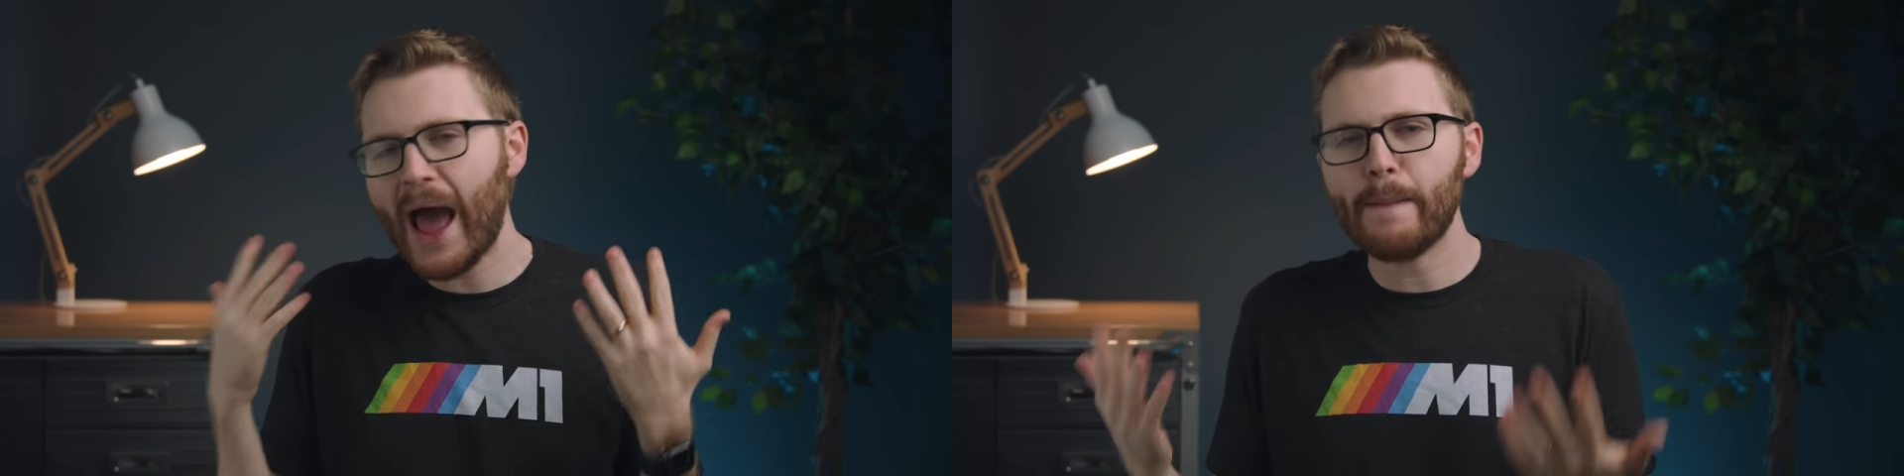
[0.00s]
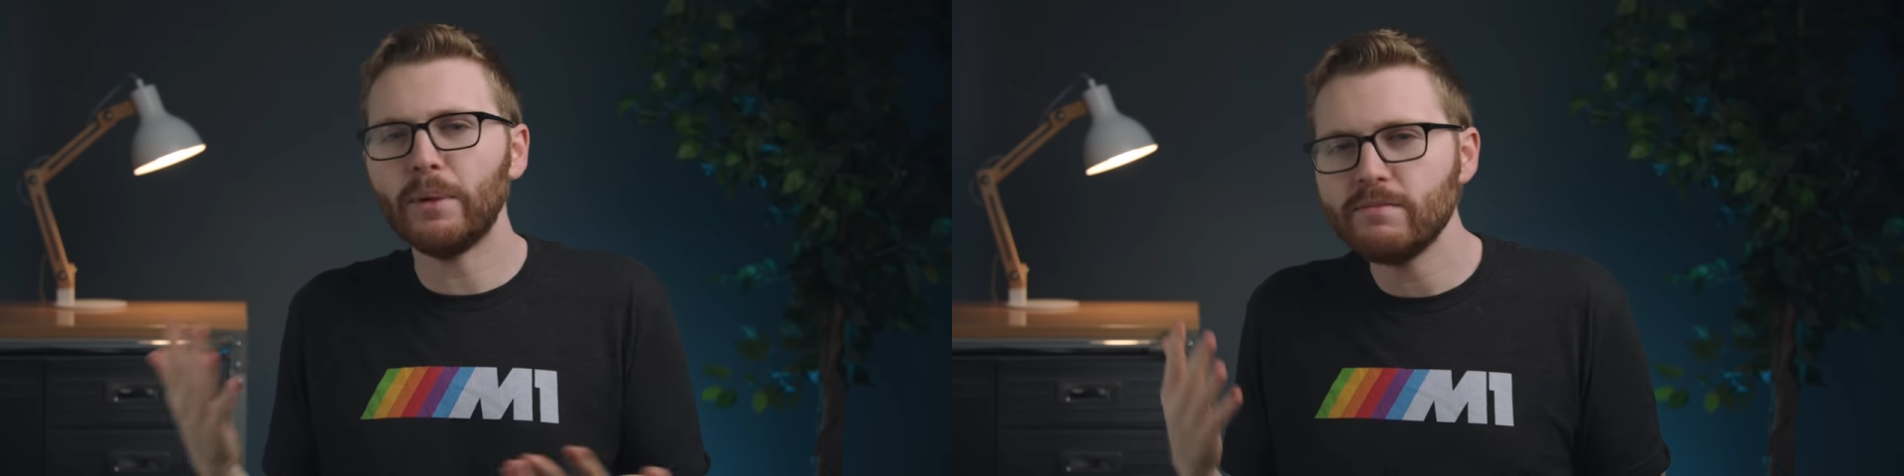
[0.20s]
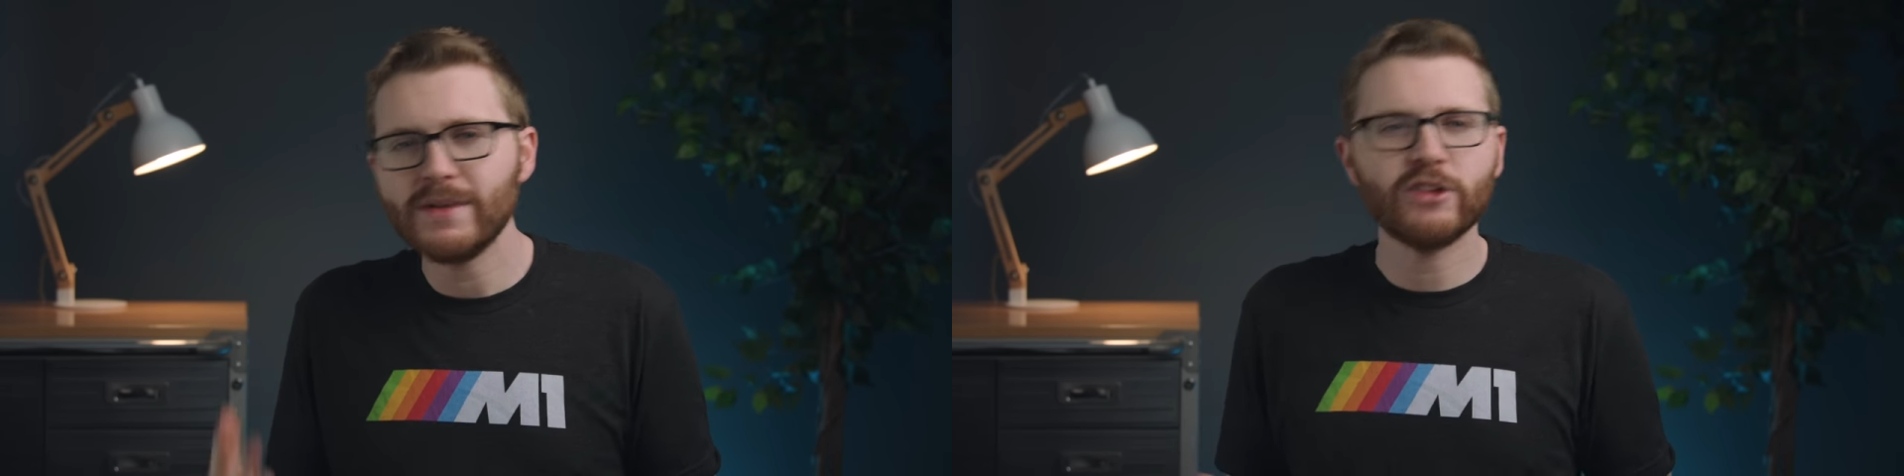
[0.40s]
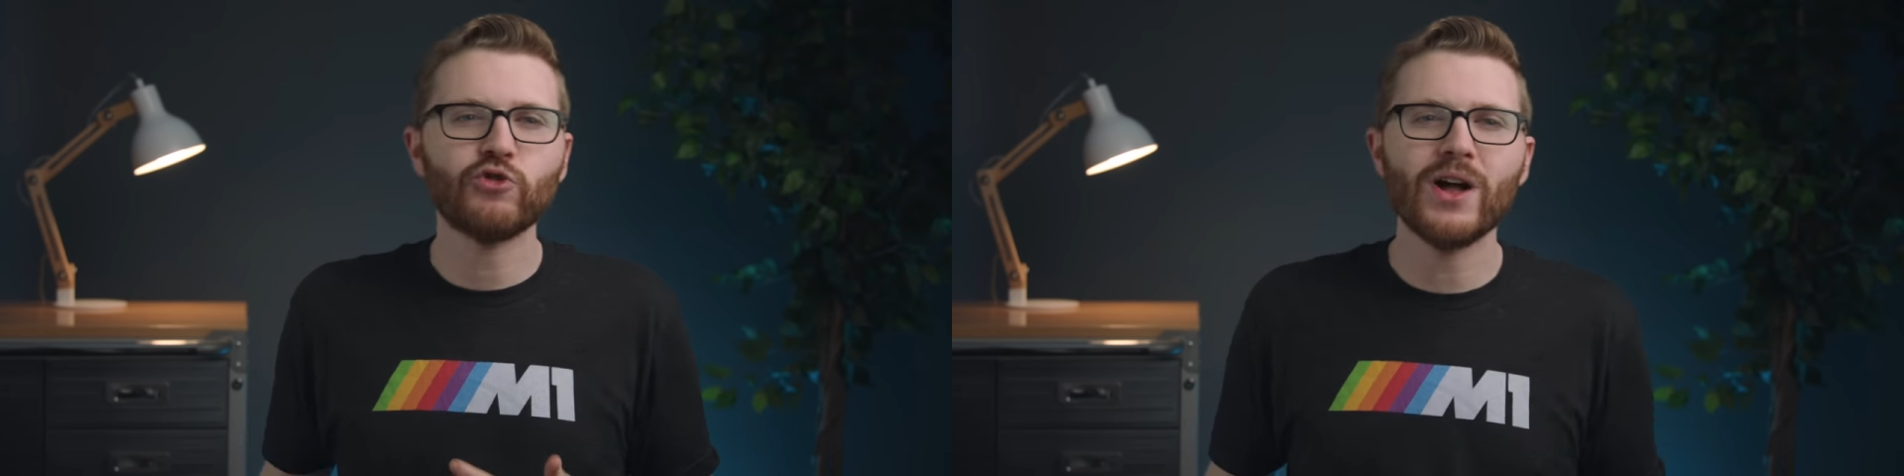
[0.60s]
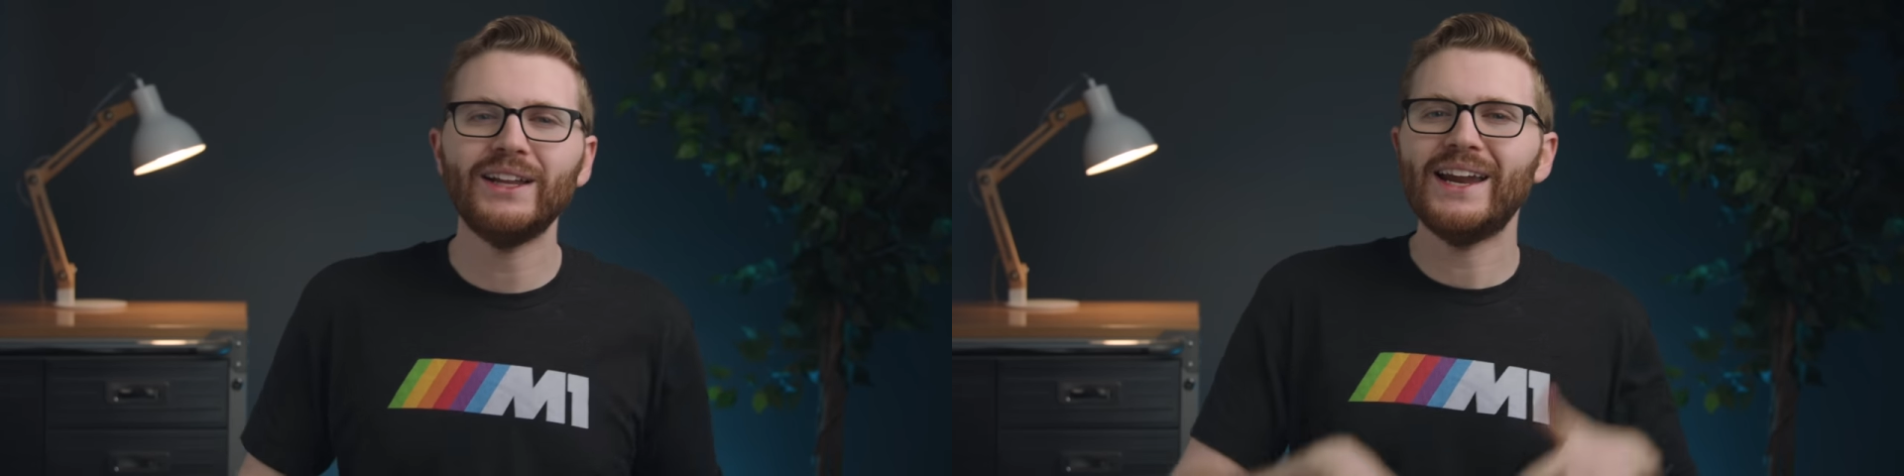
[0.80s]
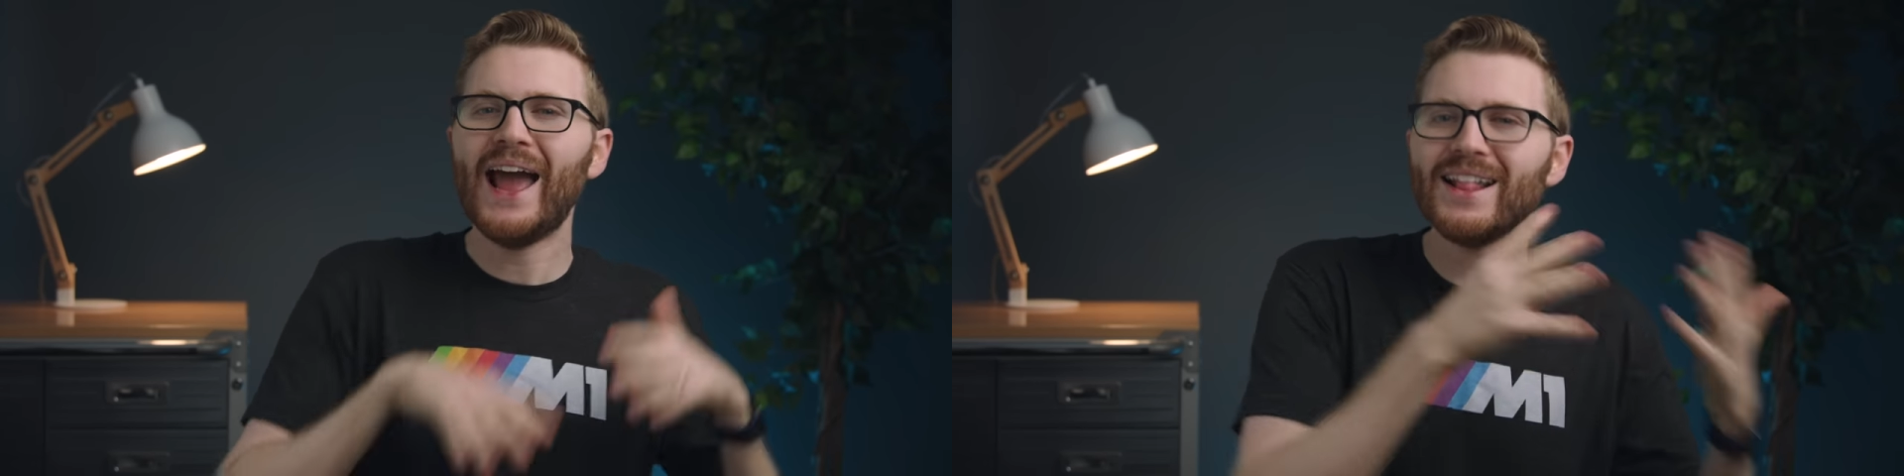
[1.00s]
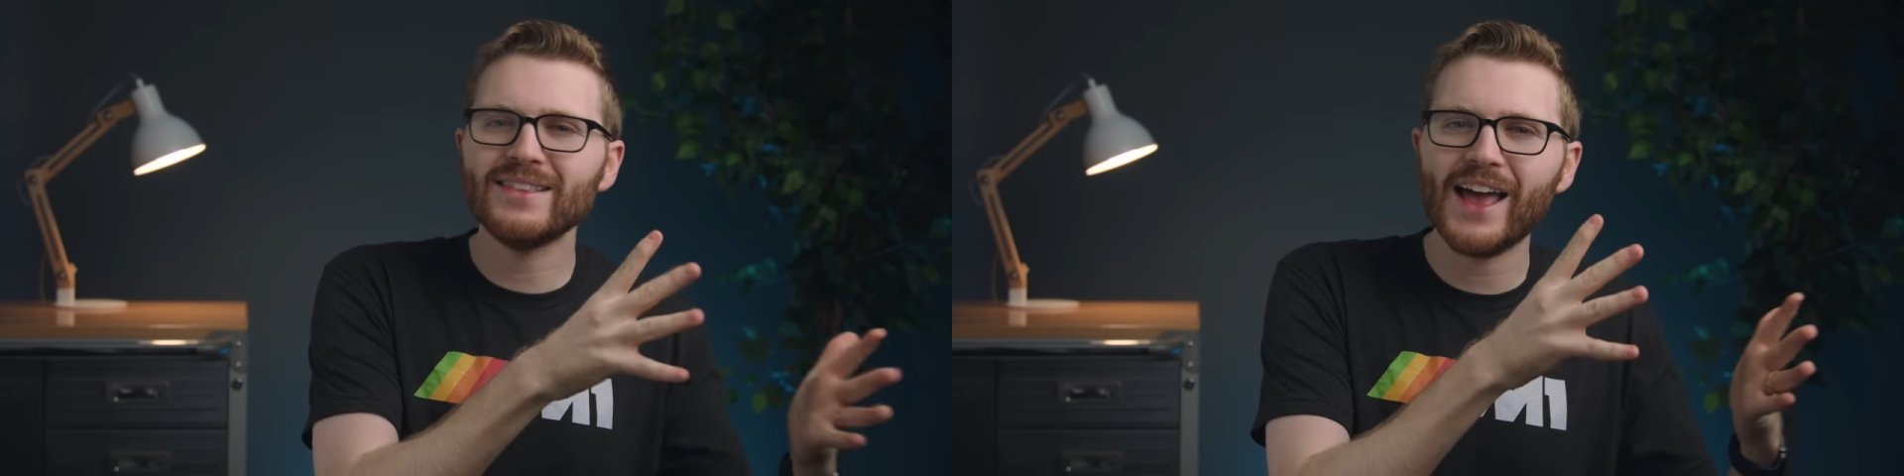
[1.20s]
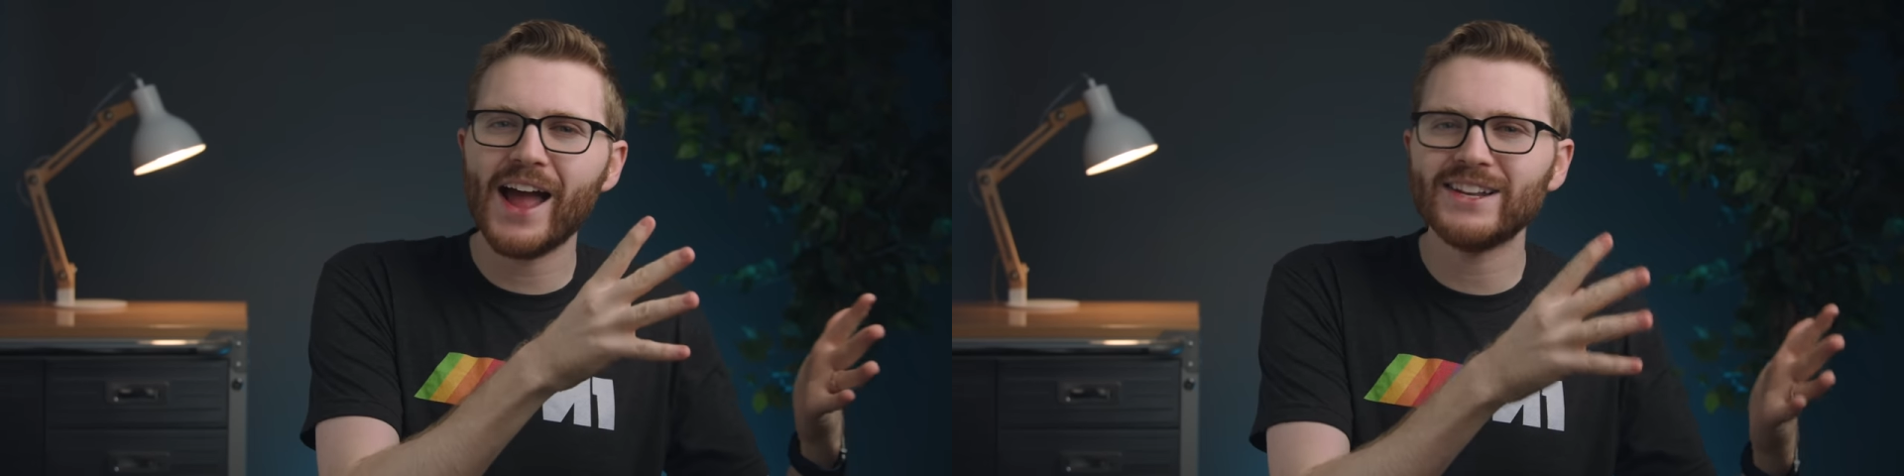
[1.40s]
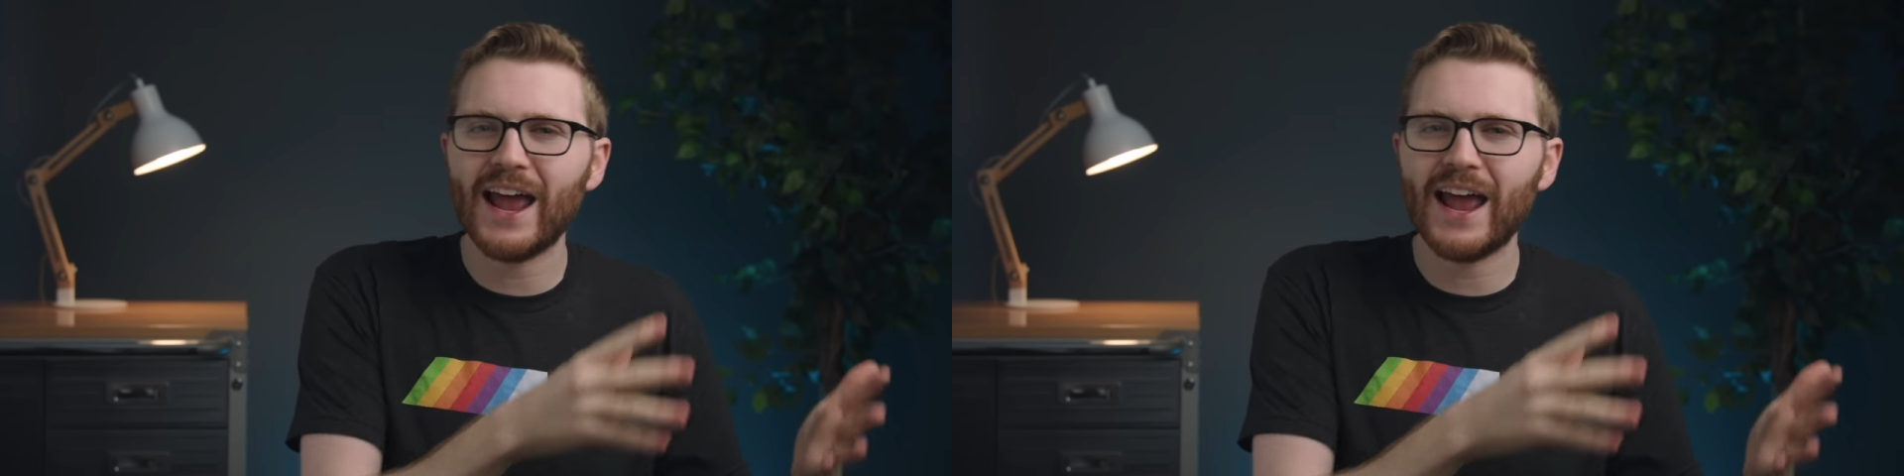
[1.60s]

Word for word: Apple mixed reality headset